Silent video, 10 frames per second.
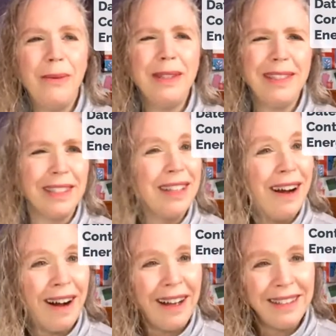it wasn't a
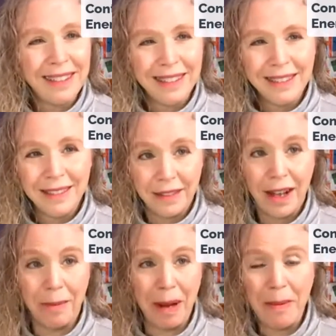taunt
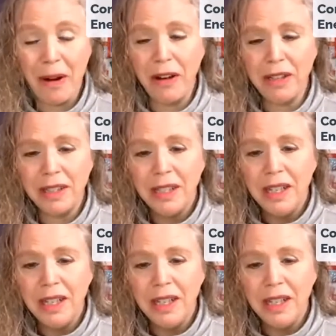on my part,